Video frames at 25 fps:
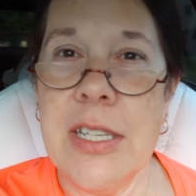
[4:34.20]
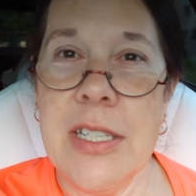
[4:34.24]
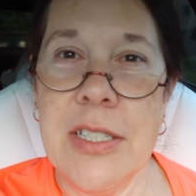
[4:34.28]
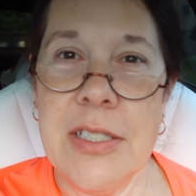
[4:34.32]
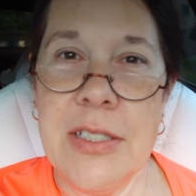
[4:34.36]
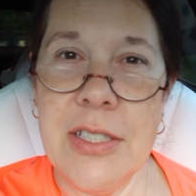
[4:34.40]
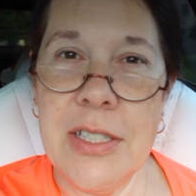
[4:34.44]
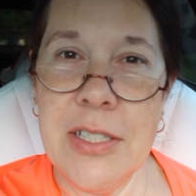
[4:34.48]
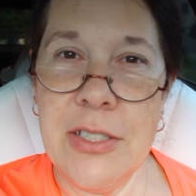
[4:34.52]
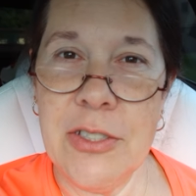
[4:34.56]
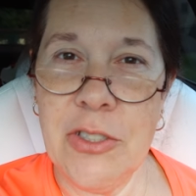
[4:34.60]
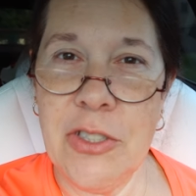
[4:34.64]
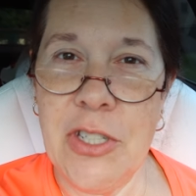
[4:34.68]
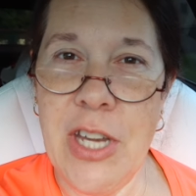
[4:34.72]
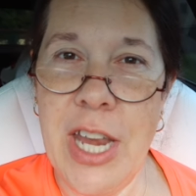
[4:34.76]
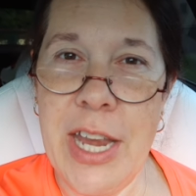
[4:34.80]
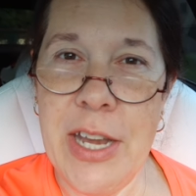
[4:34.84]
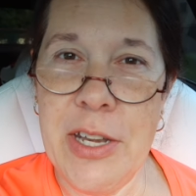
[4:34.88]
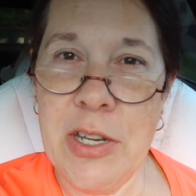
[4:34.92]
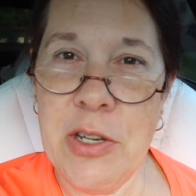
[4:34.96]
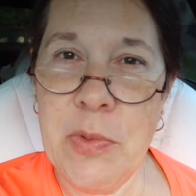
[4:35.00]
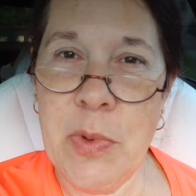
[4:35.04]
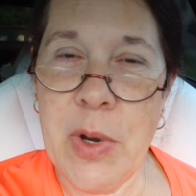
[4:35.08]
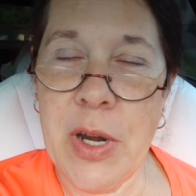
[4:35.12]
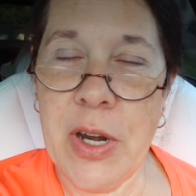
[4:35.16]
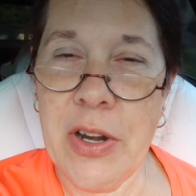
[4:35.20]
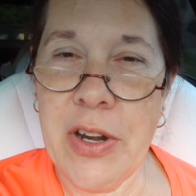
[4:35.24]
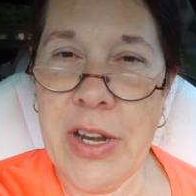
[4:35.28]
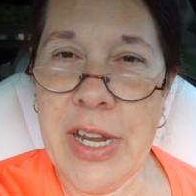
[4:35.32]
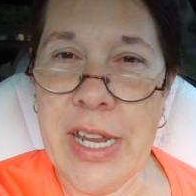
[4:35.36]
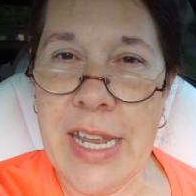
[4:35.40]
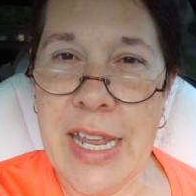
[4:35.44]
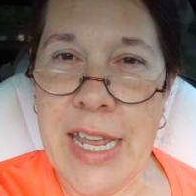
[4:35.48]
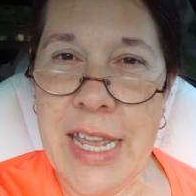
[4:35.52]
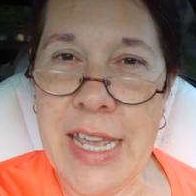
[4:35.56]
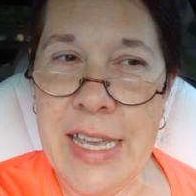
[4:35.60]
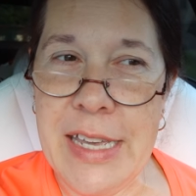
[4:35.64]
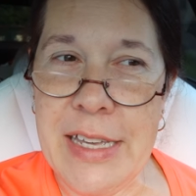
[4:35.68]
since
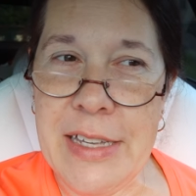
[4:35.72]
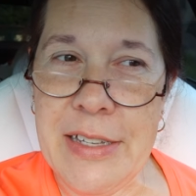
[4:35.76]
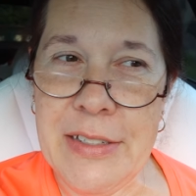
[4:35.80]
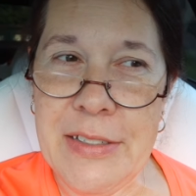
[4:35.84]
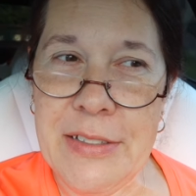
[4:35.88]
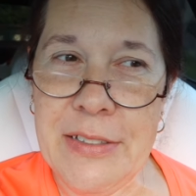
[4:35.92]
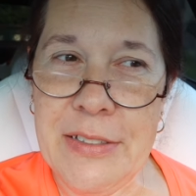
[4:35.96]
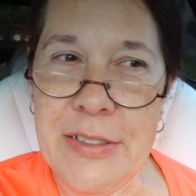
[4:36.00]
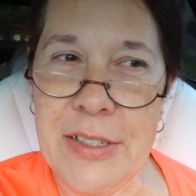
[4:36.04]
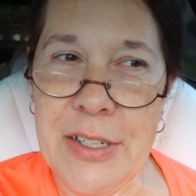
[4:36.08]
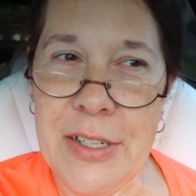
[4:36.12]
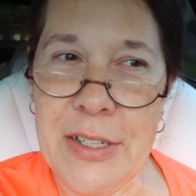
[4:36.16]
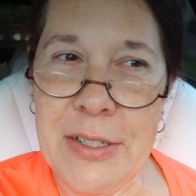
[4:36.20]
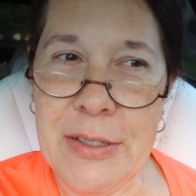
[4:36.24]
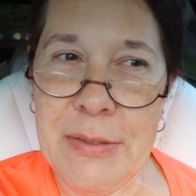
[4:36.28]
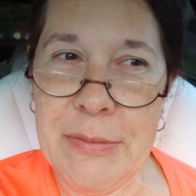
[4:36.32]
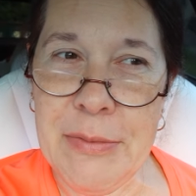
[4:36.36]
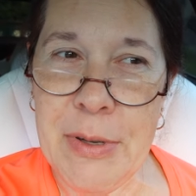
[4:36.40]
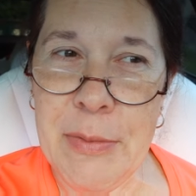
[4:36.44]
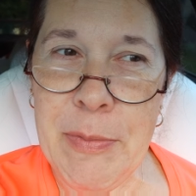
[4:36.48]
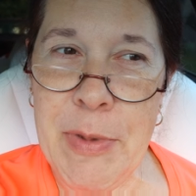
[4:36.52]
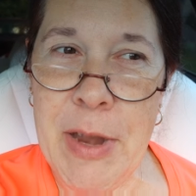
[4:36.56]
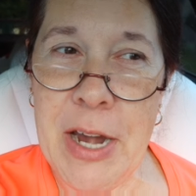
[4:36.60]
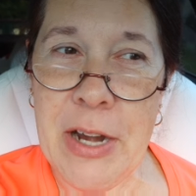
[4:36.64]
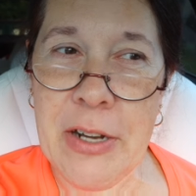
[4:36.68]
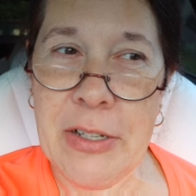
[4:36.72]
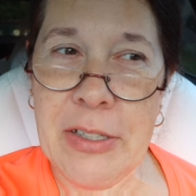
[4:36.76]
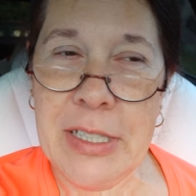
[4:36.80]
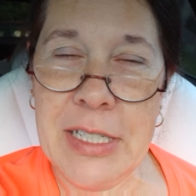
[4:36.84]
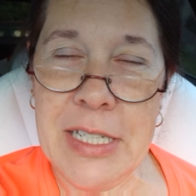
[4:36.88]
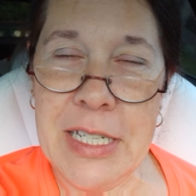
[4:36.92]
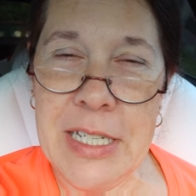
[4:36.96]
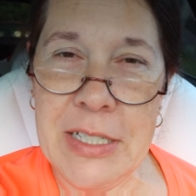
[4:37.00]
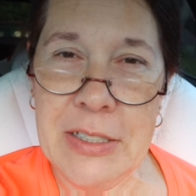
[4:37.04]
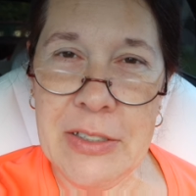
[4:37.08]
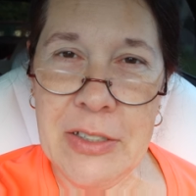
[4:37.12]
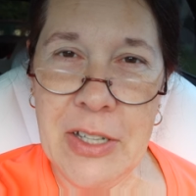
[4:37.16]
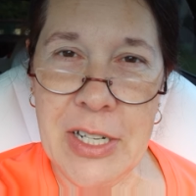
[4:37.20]
January. And
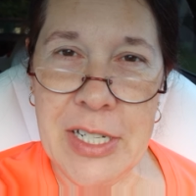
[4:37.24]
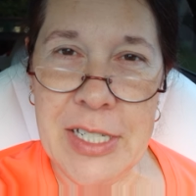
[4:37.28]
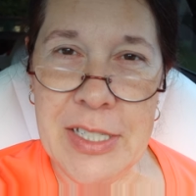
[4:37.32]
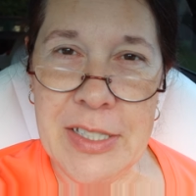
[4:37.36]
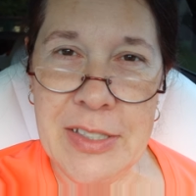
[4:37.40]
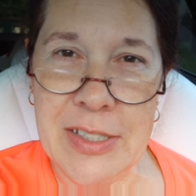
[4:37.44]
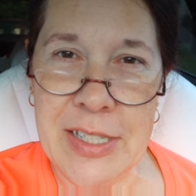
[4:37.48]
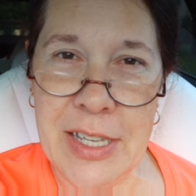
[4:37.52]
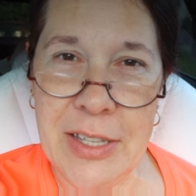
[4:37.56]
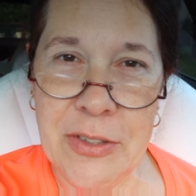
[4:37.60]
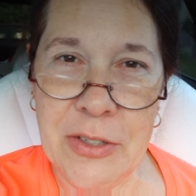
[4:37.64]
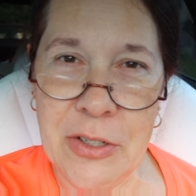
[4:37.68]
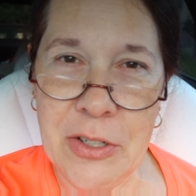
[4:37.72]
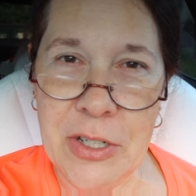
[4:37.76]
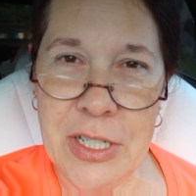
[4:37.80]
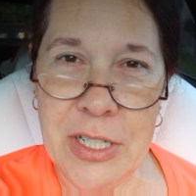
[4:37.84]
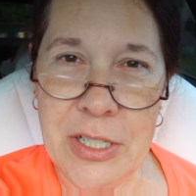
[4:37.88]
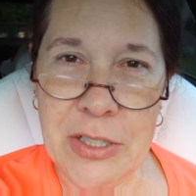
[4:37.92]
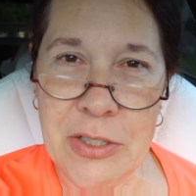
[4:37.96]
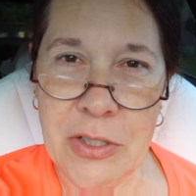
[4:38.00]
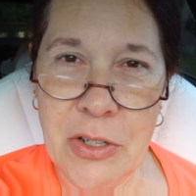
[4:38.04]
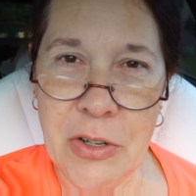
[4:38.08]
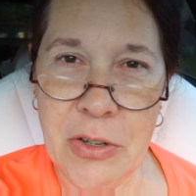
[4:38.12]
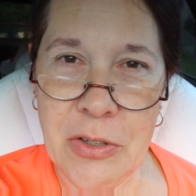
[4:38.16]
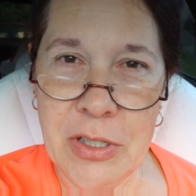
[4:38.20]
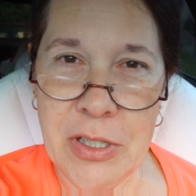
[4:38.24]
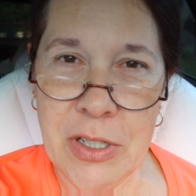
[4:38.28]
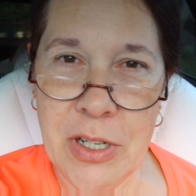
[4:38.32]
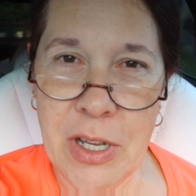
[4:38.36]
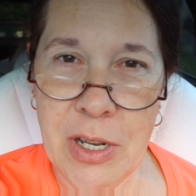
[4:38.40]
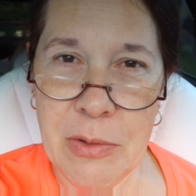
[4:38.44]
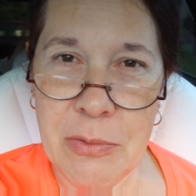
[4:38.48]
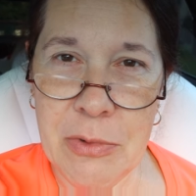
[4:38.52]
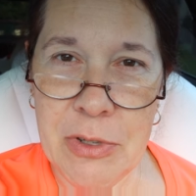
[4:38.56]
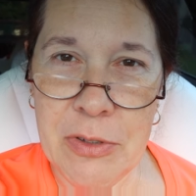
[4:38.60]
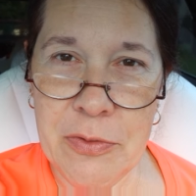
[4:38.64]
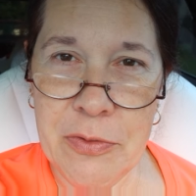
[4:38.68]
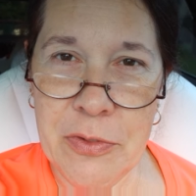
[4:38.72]
apparently, Elon has said they're going to turn it
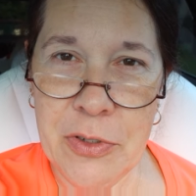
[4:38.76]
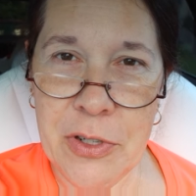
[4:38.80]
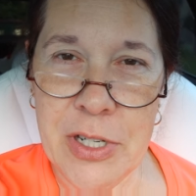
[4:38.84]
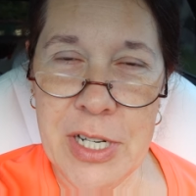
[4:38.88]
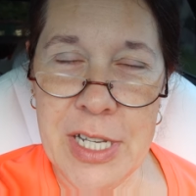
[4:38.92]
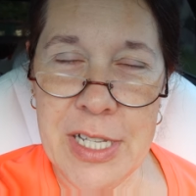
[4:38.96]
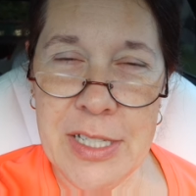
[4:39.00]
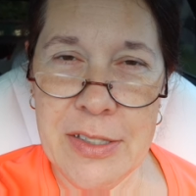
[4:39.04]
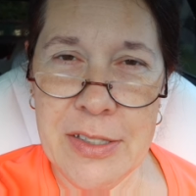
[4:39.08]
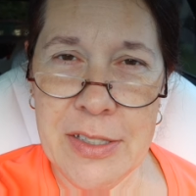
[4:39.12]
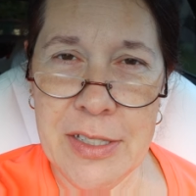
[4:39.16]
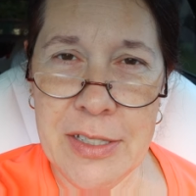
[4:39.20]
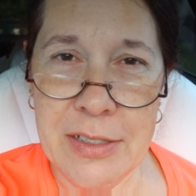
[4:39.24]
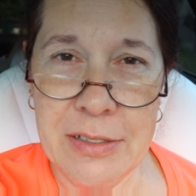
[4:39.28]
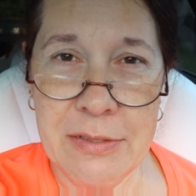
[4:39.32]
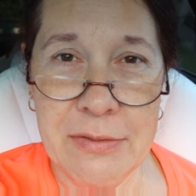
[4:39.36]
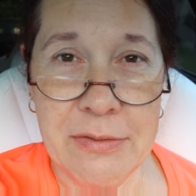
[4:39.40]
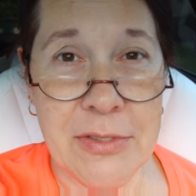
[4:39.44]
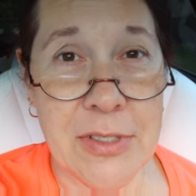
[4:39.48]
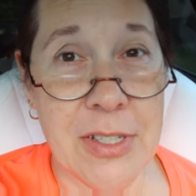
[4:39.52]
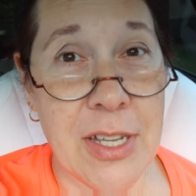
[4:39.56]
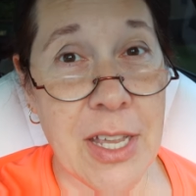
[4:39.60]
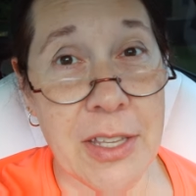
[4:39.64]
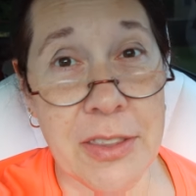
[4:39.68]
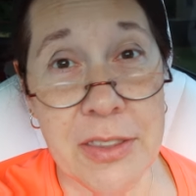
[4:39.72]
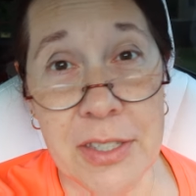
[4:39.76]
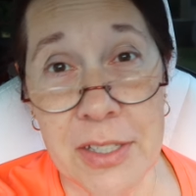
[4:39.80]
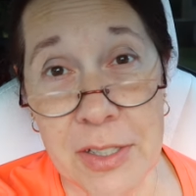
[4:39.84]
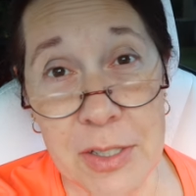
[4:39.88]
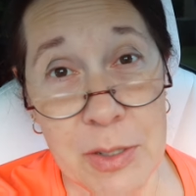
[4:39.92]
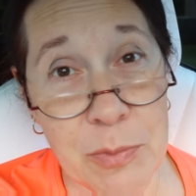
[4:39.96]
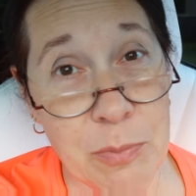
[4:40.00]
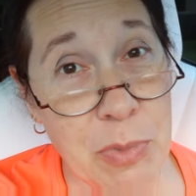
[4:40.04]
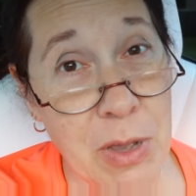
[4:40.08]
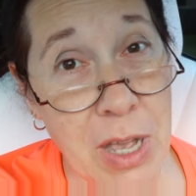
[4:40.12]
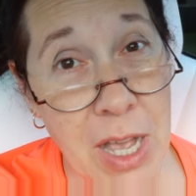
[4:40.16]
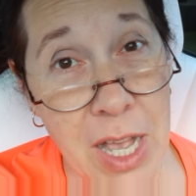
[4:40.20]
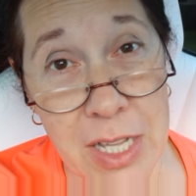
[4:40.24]
on for NHTSA. Nothing
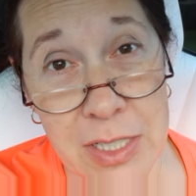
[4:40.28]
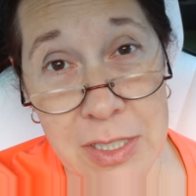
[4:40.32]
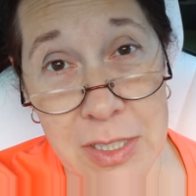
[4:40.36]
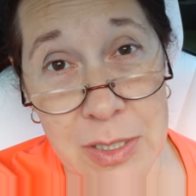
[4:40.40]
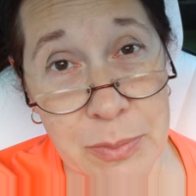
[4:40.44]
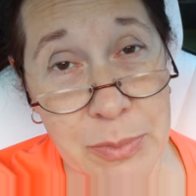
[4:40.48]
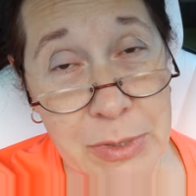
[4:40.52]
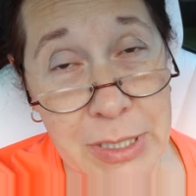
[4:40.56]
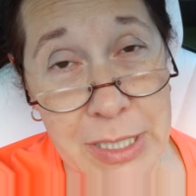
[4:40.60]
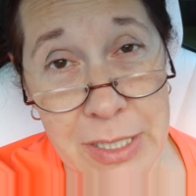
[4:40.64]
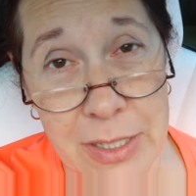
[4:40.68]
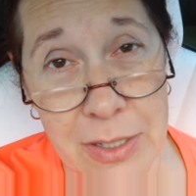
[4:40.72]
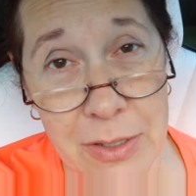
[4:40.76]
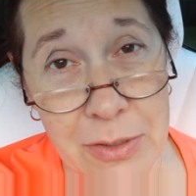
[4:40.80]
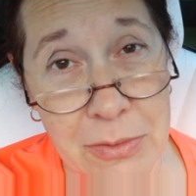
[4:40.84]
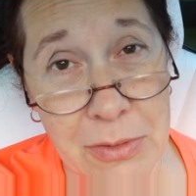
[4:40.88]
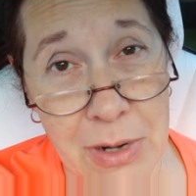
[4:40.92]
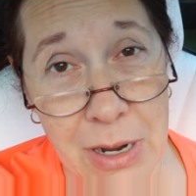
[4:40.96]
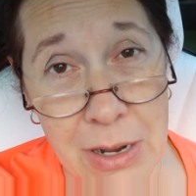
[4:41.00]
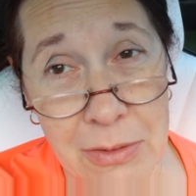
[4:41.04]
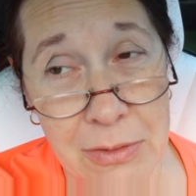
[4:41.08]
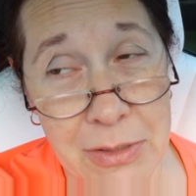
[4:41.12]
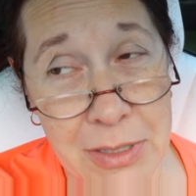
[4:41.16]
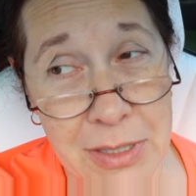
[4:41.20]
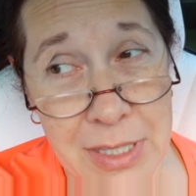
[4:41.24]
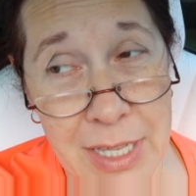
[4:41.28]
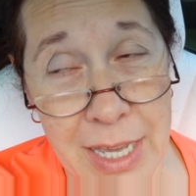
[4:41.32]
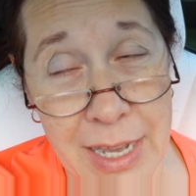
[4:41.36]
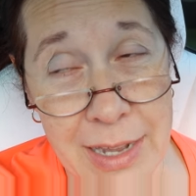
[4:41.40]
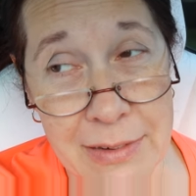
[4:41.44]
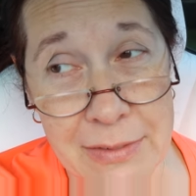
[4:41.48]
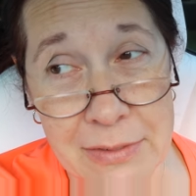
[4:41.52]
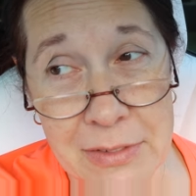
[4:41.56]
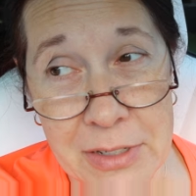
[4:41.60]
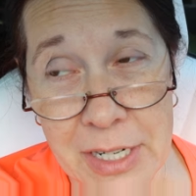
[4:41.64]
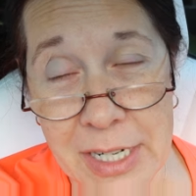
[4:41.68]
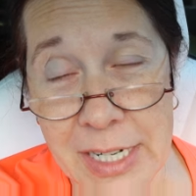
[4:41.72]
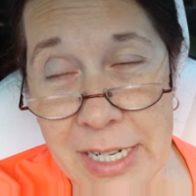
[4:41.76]
could possibly go wrong with
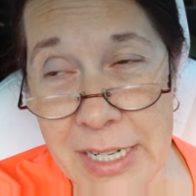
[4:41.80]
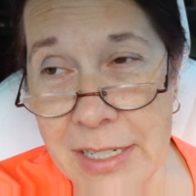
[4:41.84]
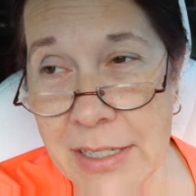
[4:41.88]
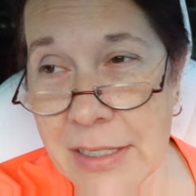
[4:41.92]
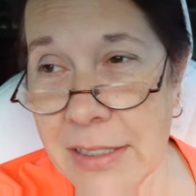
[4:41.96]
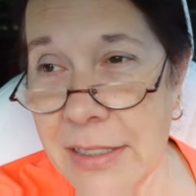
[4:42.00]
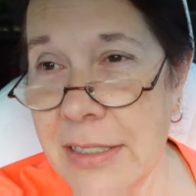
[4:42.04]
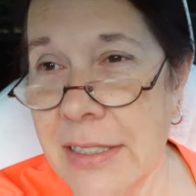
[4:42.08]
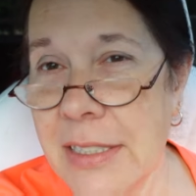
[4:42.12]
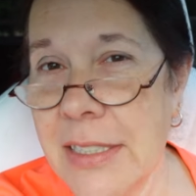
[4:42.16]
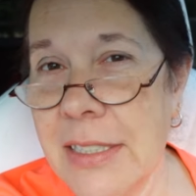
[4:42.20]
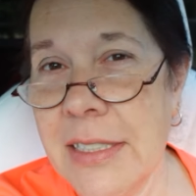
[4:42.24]
that, right?